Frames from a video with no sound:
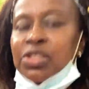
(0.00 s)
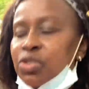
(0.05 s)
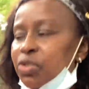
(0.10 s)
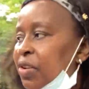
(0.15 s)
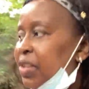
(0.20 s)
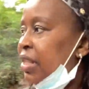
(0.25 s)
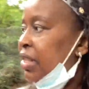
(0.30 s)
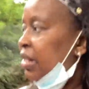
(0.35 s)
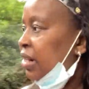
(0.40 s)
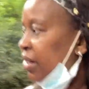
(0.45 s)

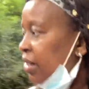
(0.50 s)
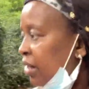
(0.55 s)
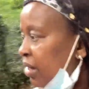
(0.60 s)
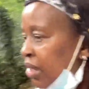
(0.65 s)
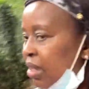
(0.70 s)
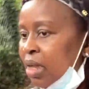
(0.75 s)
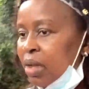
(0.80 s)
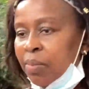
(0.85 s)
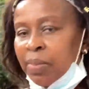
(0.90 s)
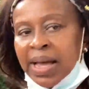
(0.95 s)
over there
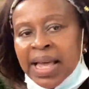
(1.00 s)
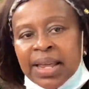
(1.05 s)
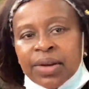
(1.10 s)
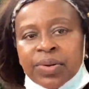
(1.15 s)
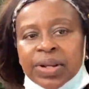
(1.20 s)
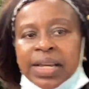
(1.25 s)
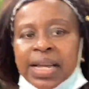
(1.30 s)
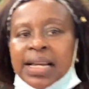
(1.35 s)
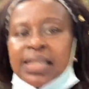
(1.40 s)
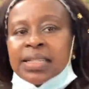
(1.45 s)
but
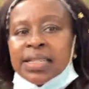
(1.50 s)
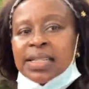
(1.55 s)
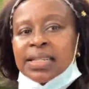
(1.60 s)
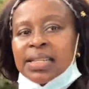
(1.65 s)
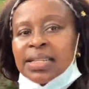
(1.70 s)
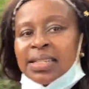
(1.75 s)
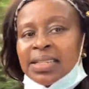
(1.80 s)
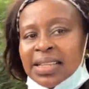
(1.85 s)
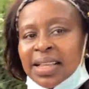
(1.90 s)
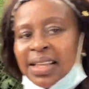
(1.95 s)
anyway guys this
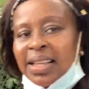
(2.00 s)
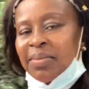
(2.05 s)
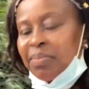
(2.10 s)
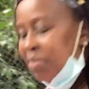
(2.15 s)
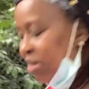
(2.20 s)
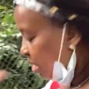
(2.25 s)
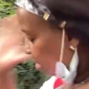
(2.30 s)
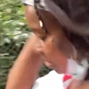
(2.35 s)
is me